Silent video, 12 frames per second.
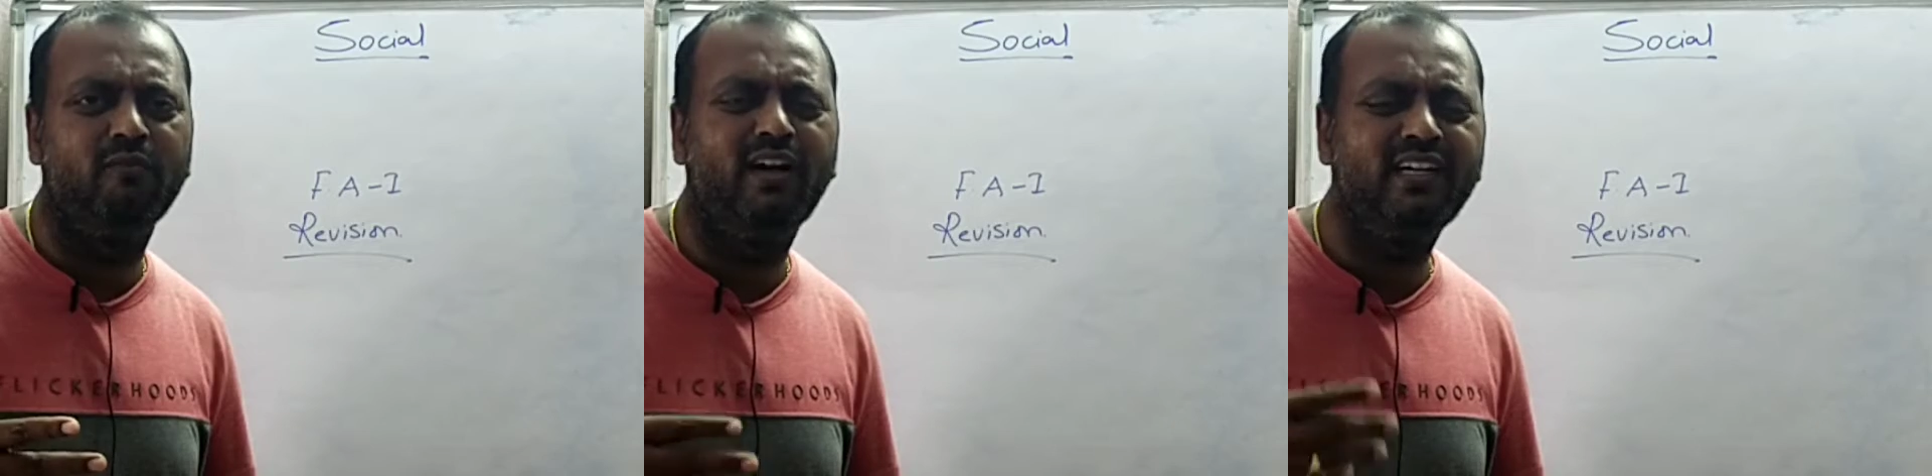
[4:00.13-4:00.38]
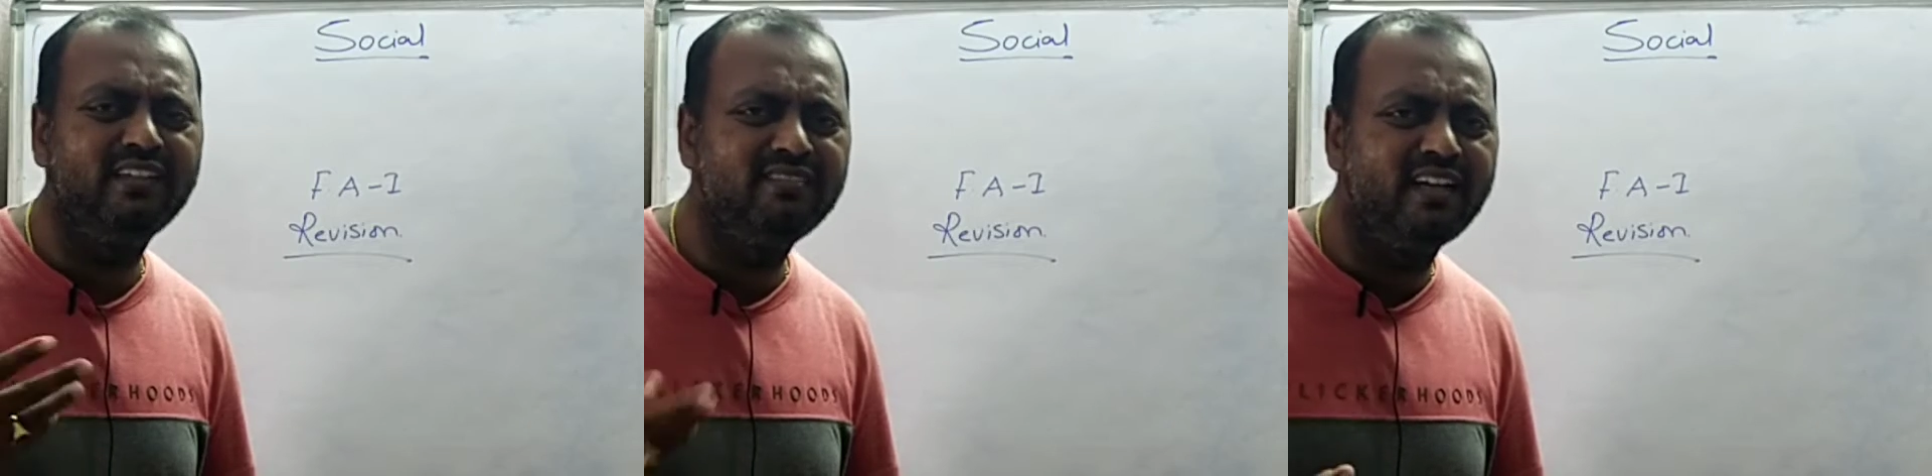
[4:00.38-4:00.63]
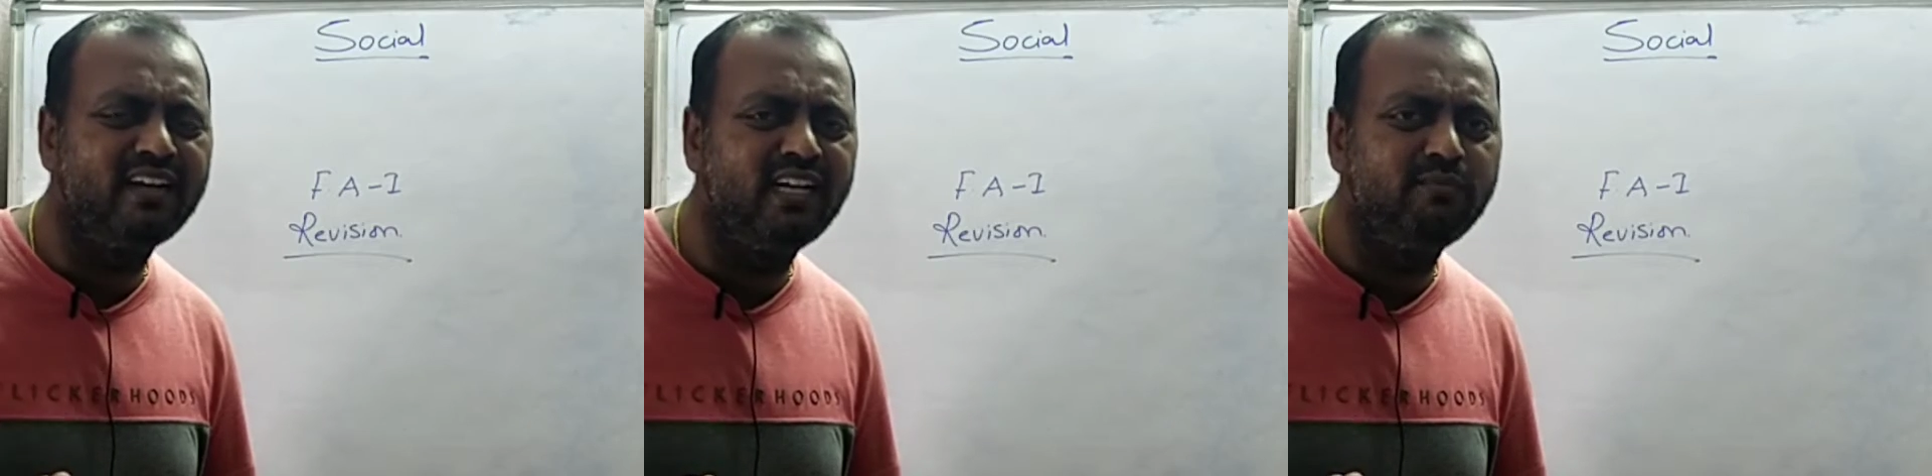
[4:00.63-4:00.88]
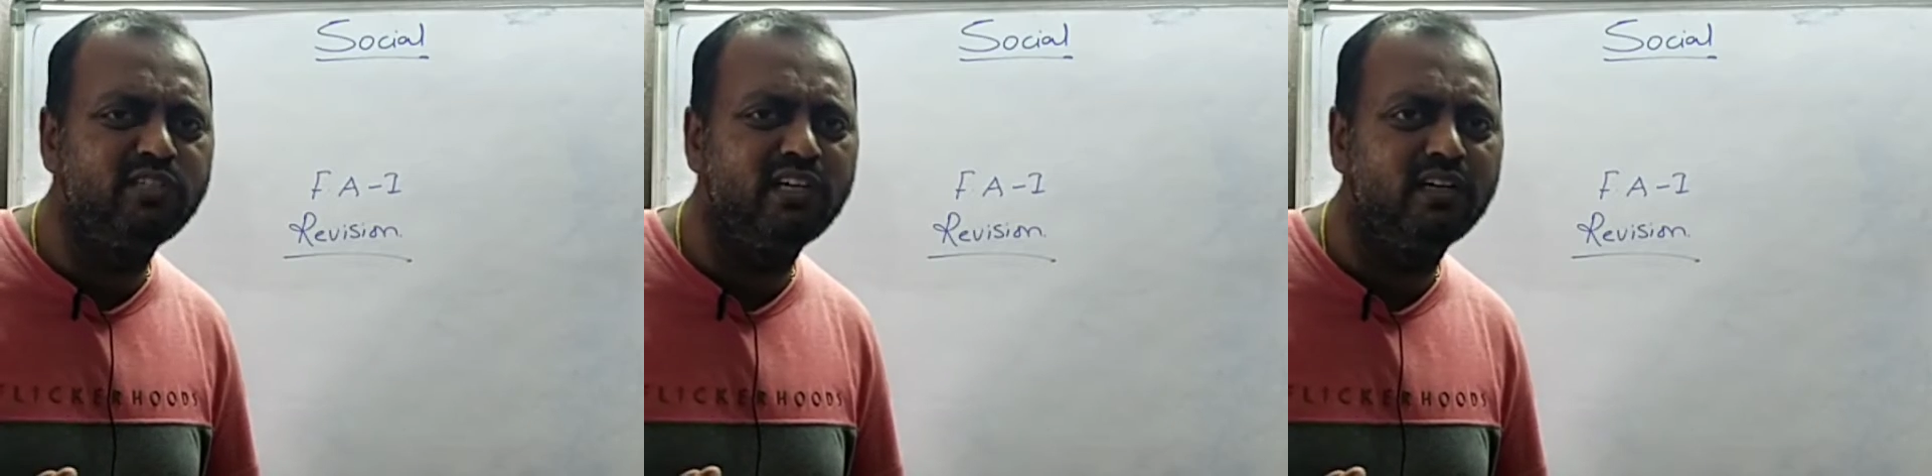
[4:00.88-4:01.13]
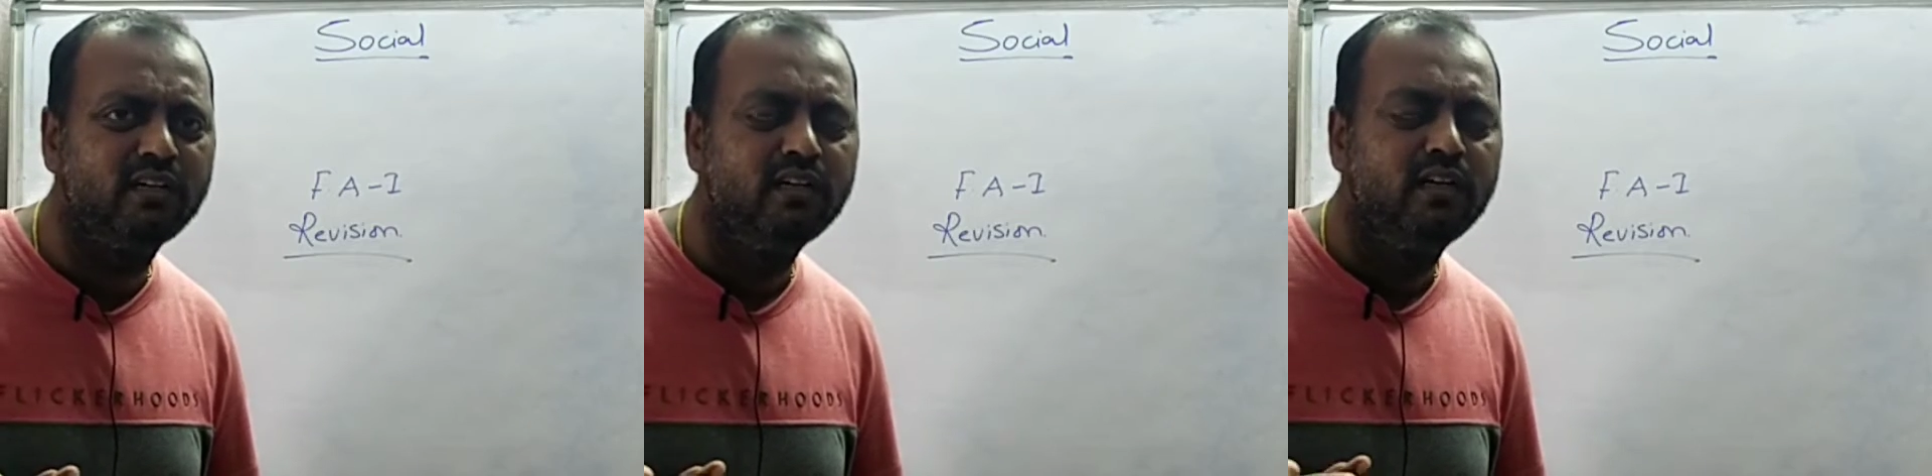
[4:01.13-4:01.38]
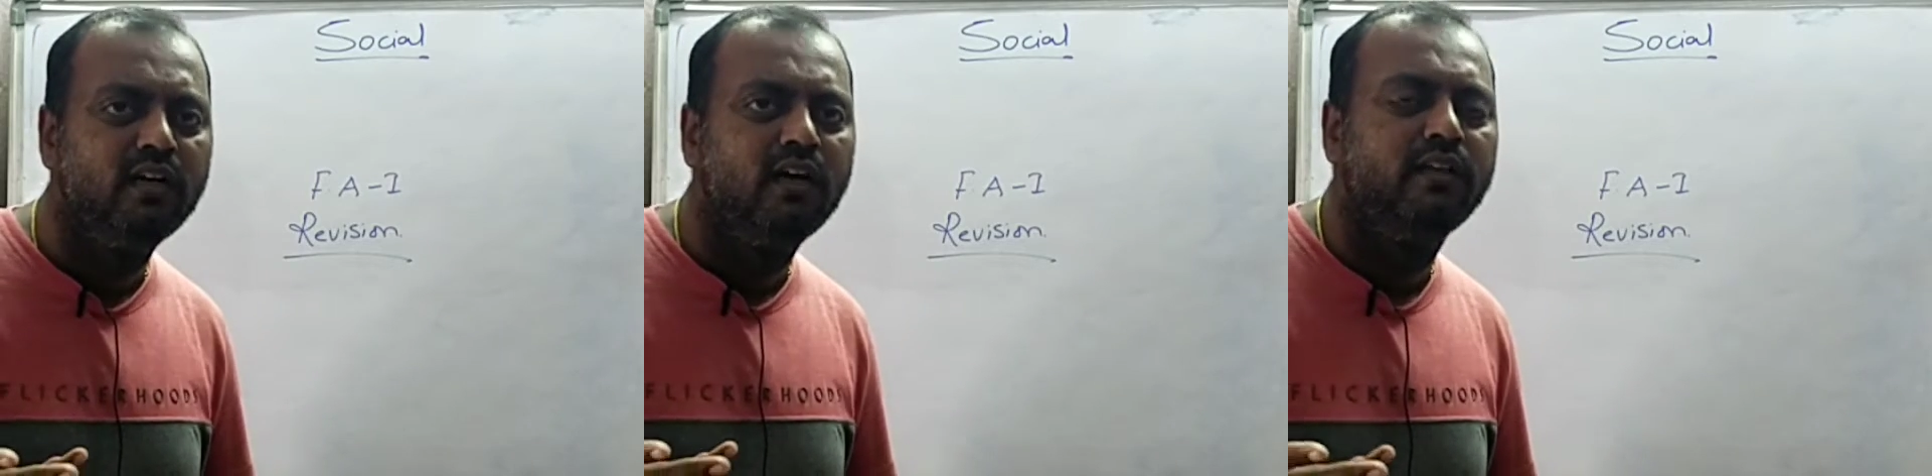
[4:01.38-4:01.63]
what is a realm children?
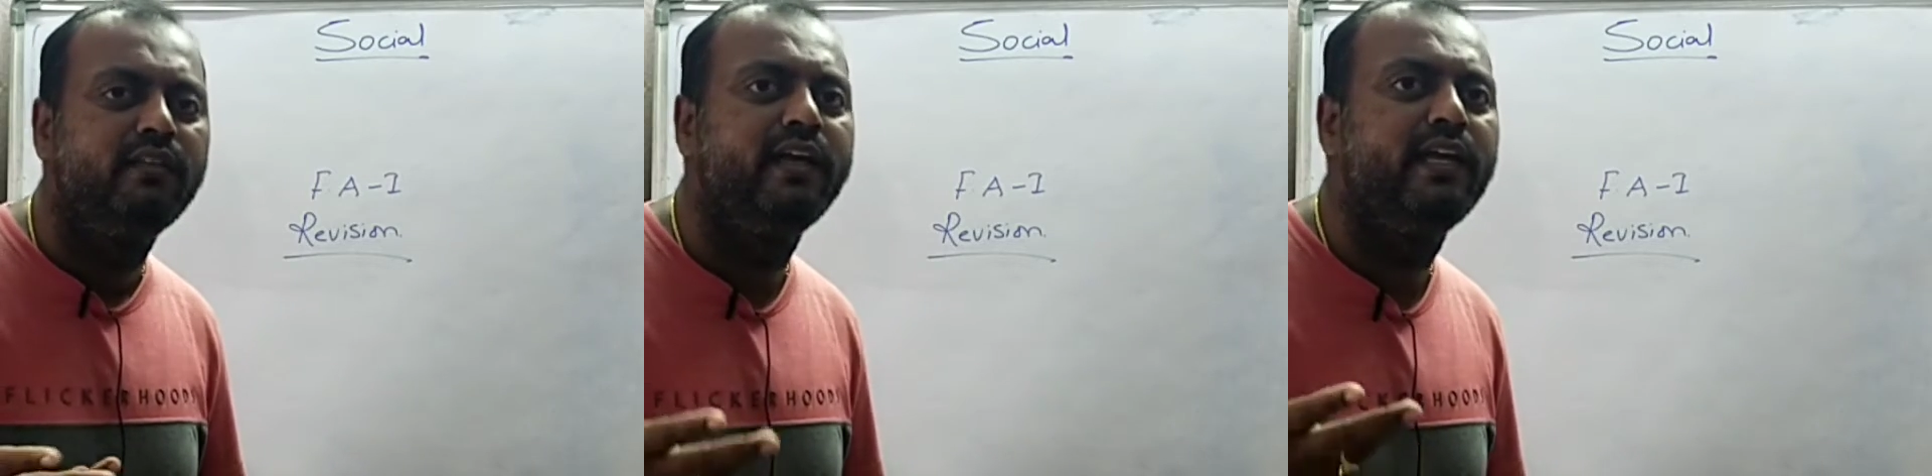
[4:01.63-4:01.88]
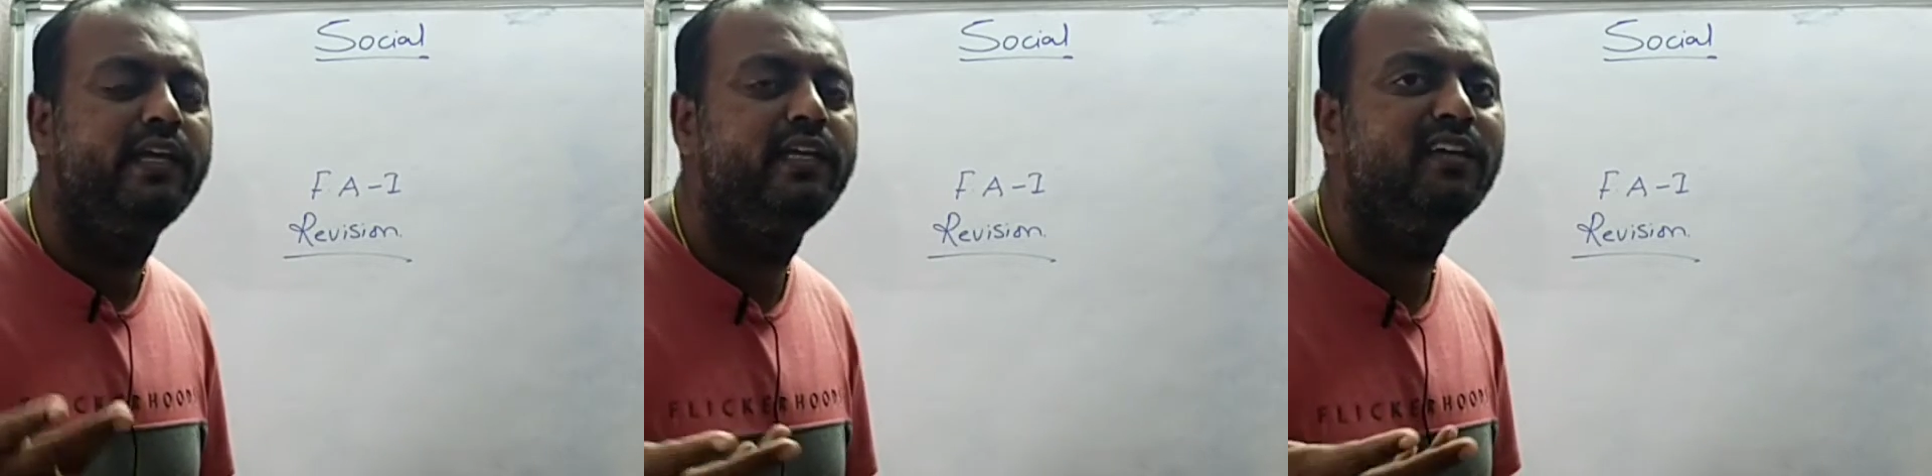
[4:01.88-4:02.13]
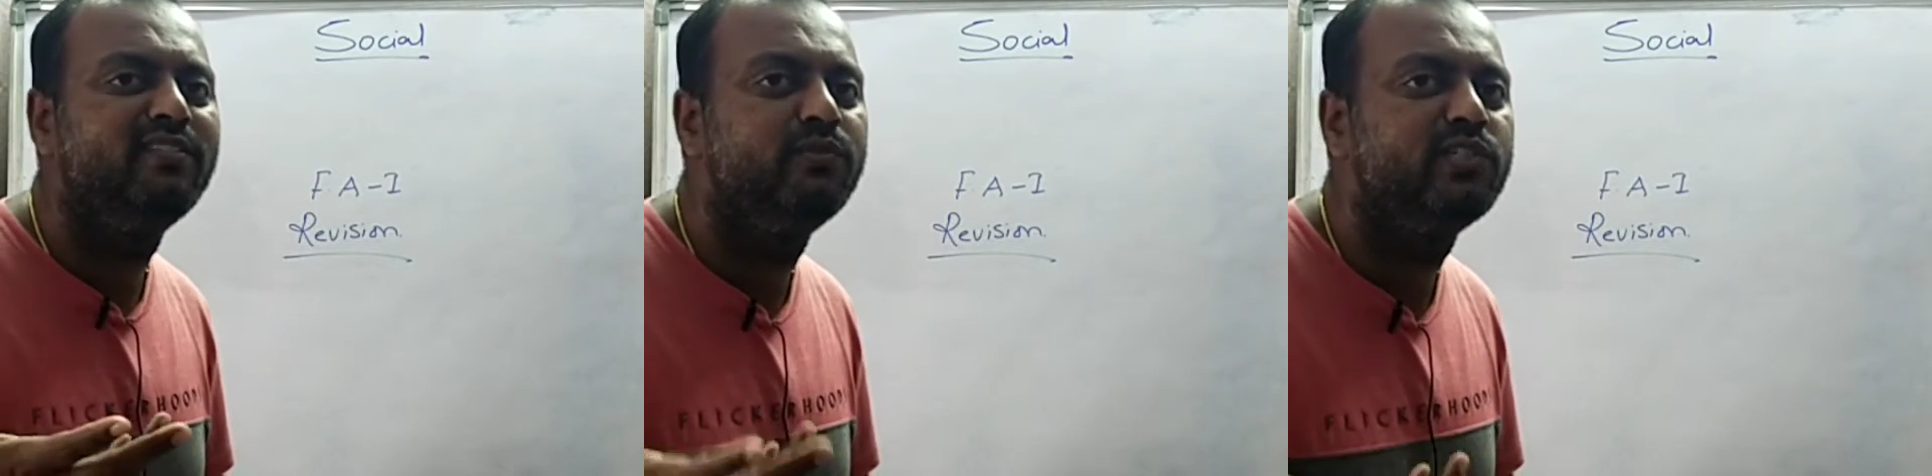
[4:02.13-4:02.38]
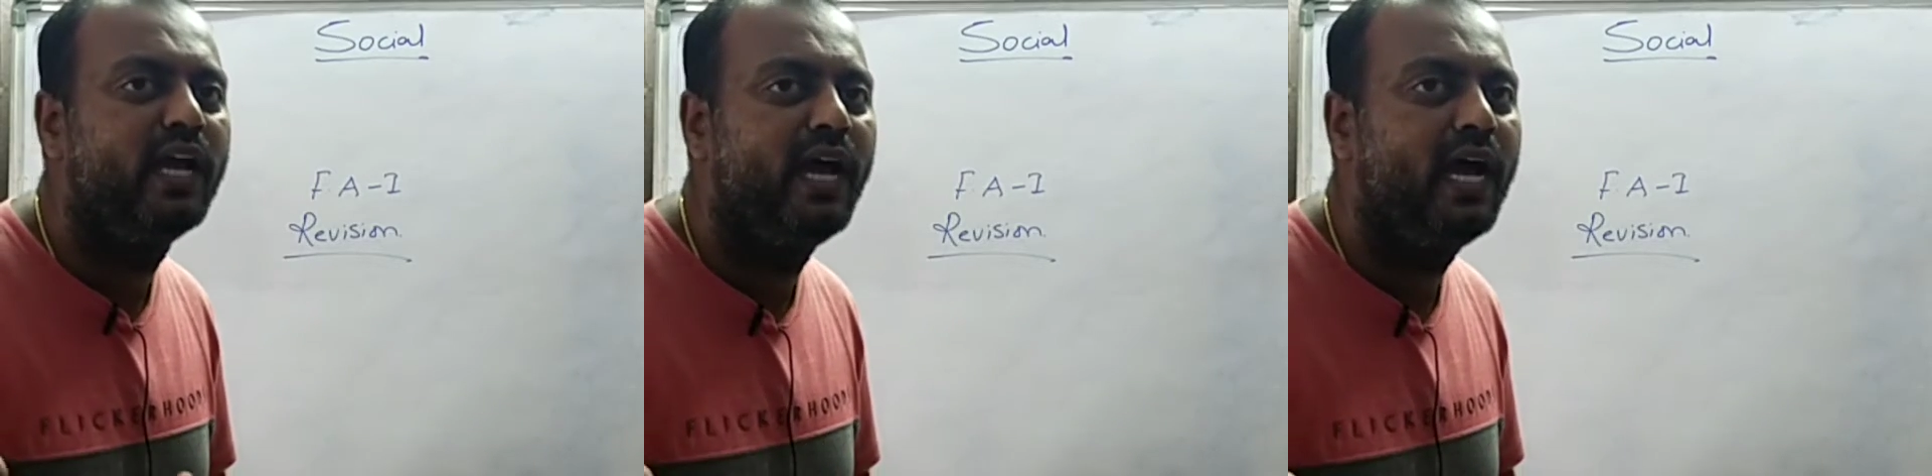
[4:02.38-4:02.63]
The areas which